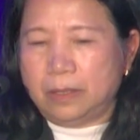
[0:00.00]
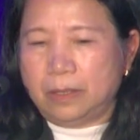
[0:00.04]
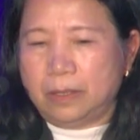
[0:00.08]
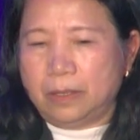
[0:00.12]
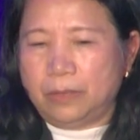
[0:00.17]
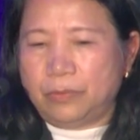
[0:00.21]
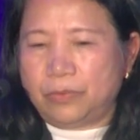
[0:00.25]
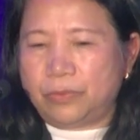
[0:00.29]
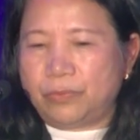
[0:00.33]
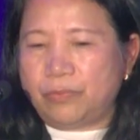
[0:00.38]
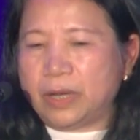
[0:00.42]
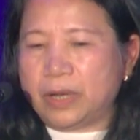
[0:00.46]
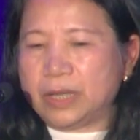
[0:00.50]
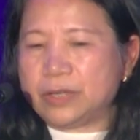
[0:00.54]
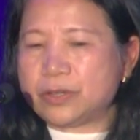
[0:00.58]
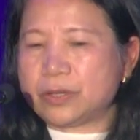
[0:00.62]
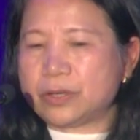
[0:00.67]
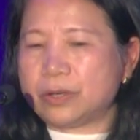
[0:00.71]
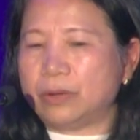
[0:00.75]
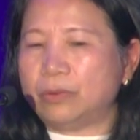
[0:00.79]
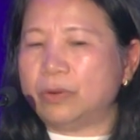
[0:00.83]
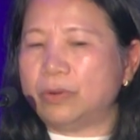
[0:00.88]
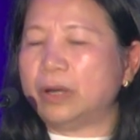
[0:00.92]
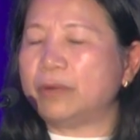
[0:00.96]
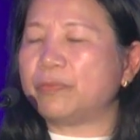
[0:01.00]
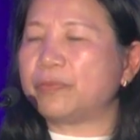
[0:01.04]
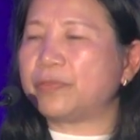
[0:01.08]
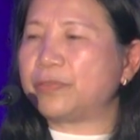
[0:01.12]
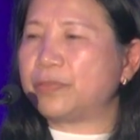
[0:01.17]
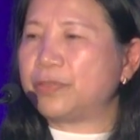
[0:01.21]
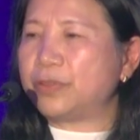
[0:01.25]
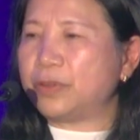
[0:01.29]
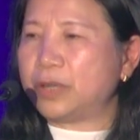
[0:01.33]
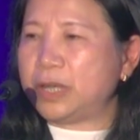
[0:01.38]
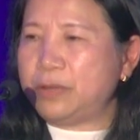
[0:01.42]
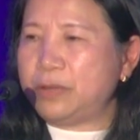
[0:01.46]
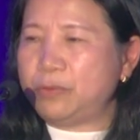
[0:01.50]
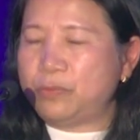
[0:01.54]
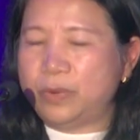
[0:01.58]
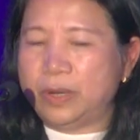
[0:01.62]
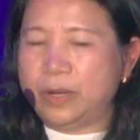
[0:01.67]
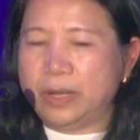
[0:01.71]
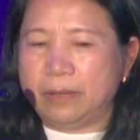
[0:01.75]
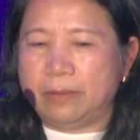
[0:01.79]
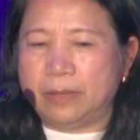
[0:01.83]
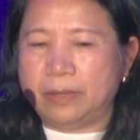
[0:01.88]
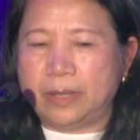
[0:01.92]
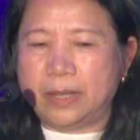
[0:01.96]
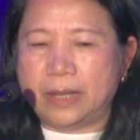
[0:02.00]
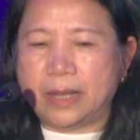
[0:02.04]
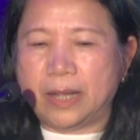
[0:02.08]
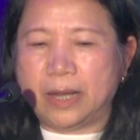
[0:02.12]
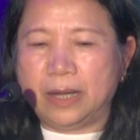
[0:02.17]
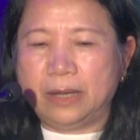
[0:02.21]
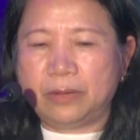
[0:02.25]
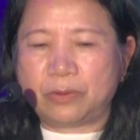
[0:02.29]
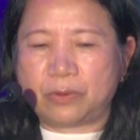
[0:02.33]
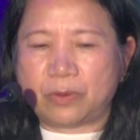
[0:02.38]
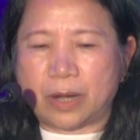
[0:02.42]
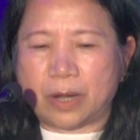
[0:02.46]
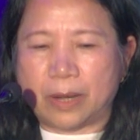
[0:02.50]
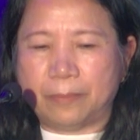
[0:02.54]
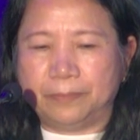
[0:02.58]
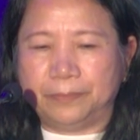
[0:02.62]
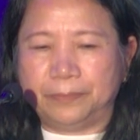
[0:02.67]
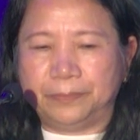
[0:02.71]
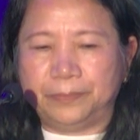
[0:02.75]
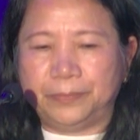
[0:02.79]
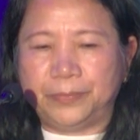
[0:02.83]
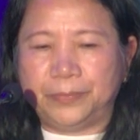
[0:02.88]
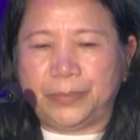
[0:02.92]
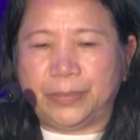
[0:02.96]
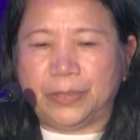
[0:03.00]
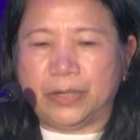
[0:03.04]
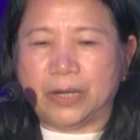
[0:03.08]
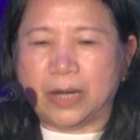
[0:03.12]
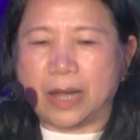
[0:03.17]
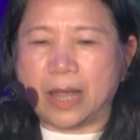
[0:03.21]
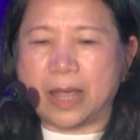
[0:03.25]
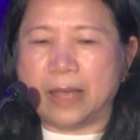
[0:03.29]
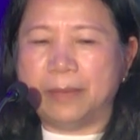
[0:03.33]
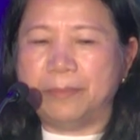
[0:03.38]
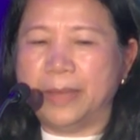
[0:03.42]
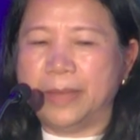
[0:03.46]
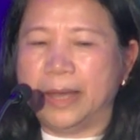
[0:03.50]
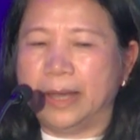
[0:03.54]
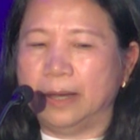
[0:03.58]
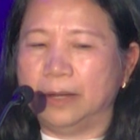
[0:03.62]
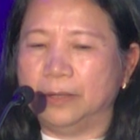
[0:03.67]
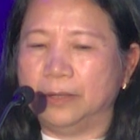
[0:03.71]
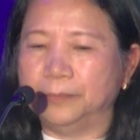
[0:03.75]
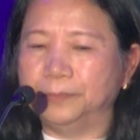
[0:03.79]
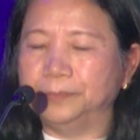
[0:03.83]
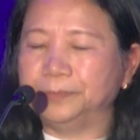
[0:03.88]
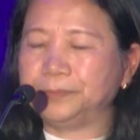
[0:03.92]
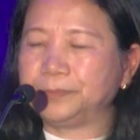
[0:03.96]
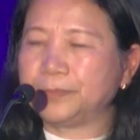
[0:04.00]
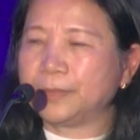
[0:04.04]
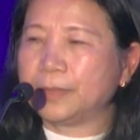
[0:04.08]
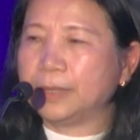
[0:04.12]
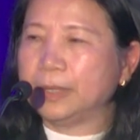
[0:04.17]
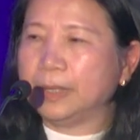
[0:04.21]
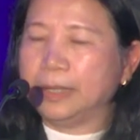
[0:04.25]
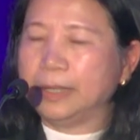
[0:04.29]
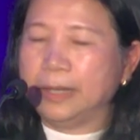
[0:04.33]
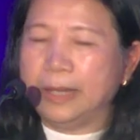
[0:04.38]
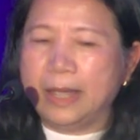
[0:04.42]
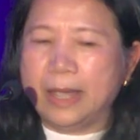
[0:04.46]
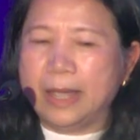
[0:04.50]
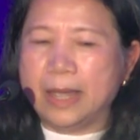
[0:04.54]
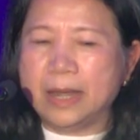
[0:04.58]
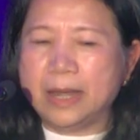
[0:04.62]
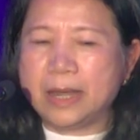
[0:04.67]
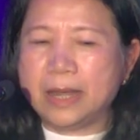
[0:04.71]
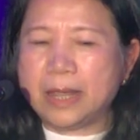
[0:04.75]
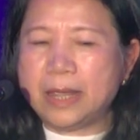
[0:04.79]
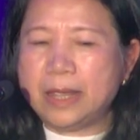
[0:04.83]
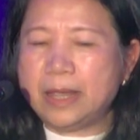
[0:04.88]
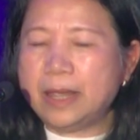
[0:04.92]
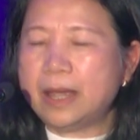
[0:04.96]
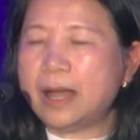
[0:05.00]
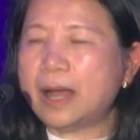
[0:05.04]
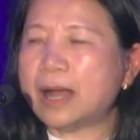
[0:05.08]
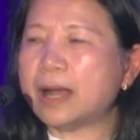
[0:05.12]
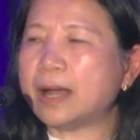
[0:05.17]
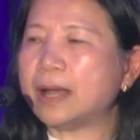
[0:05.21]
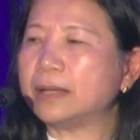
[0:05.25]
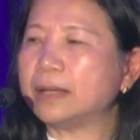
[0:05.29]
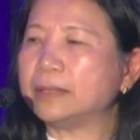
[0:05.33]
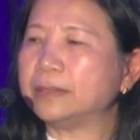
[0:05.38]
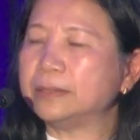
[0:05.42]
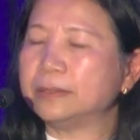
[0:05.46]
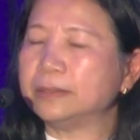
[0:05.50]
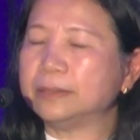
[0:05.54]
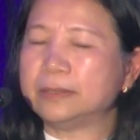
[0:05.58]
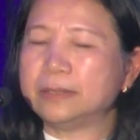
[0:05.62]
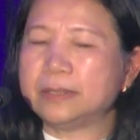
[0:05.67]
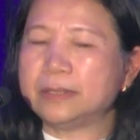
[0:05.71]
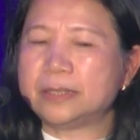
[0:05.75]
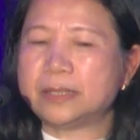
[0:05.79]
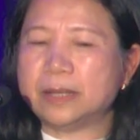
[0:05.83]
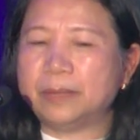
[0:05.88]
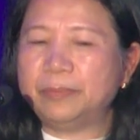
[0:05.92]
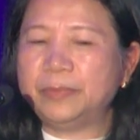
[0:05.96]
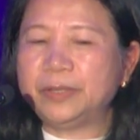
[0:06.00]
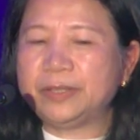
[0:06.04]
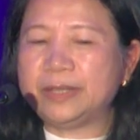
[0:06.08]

threshold of 31 nanogram per ml. And here are some of the